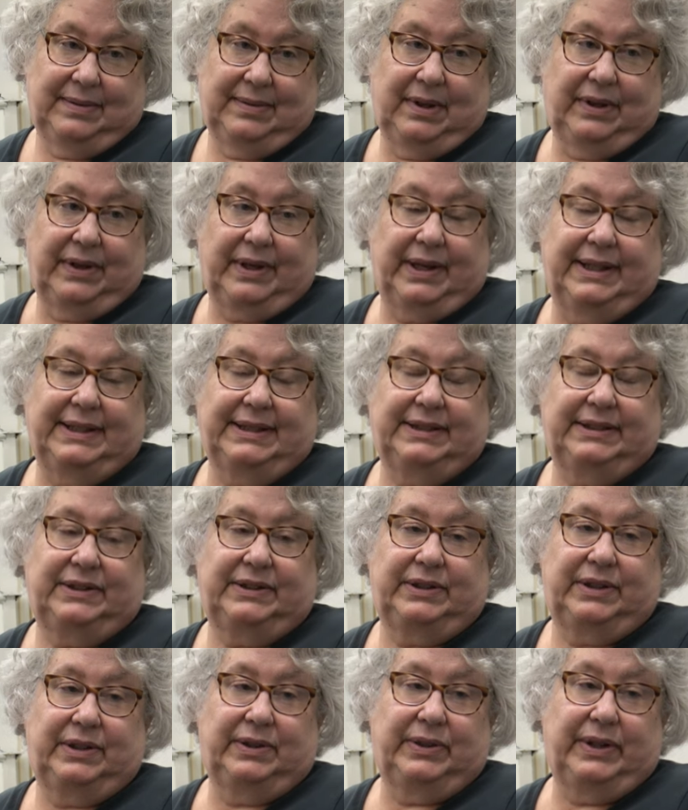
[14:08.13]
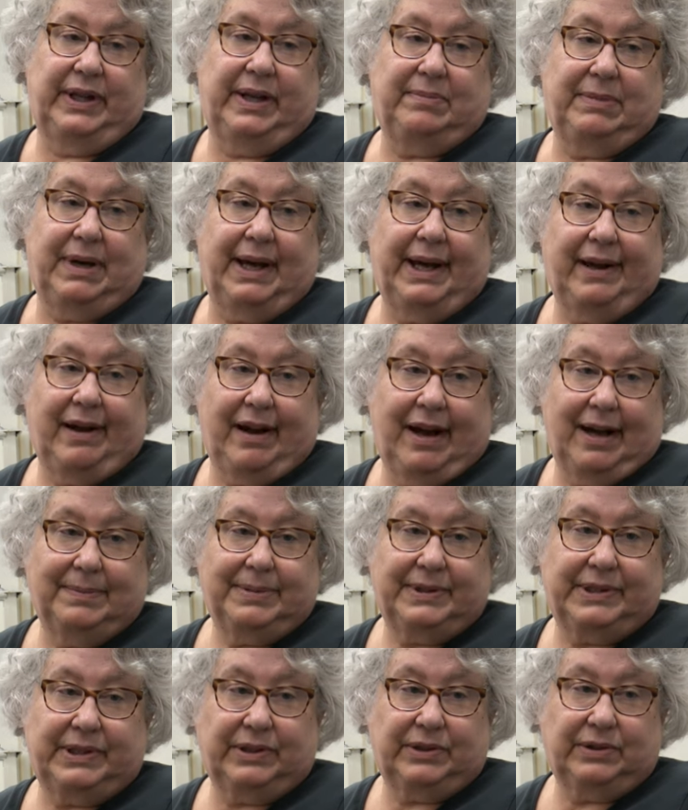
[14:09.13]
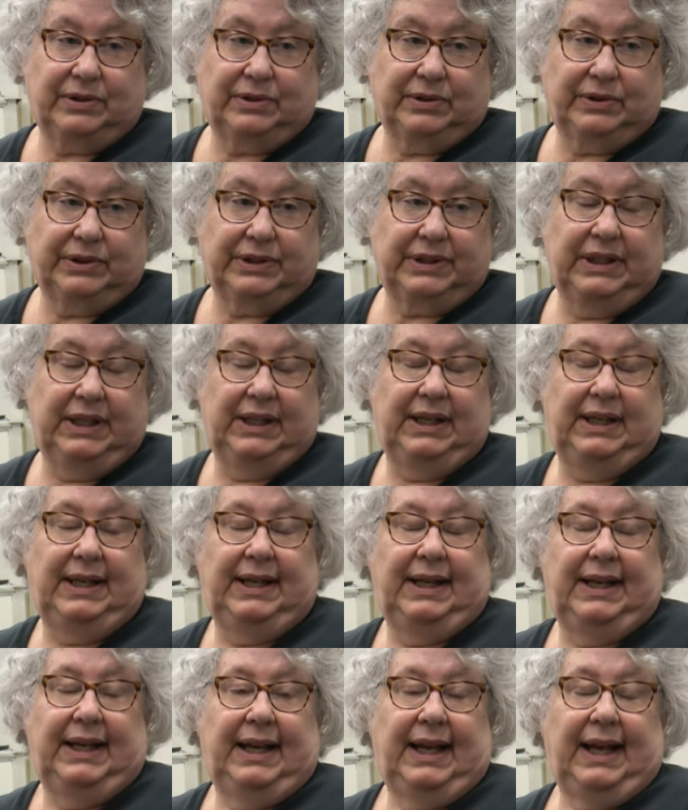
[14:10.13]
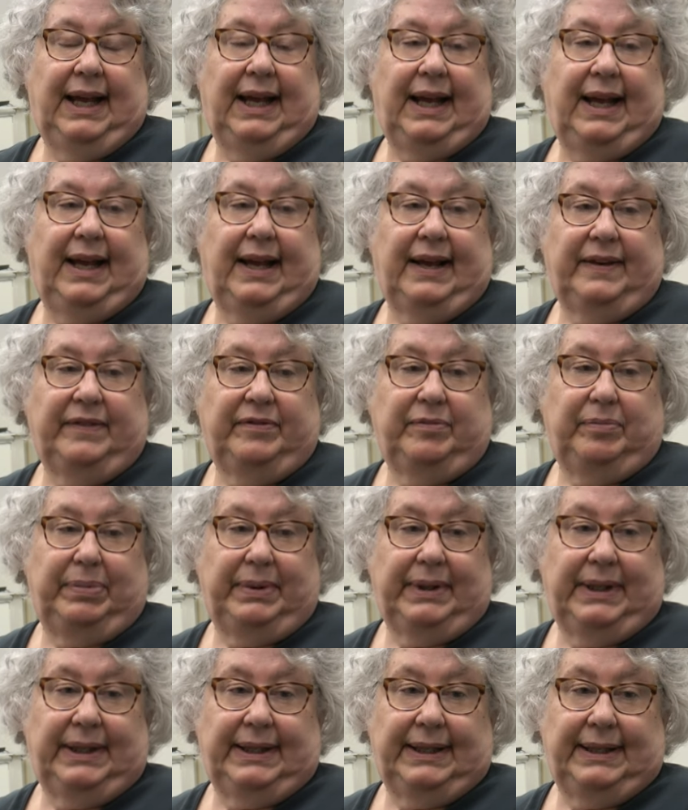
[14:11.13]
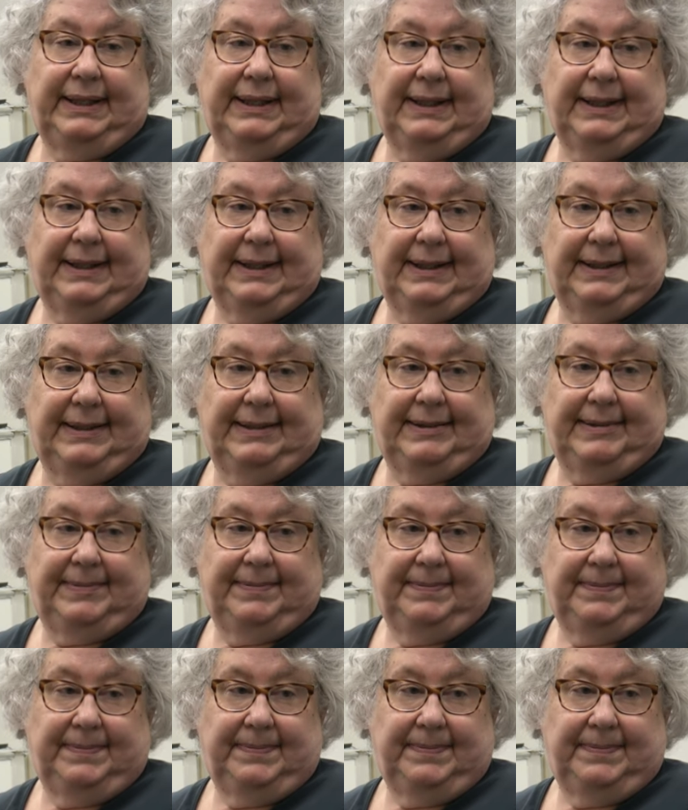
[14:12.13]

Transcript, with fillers: Okay, so that my obstacles have been um,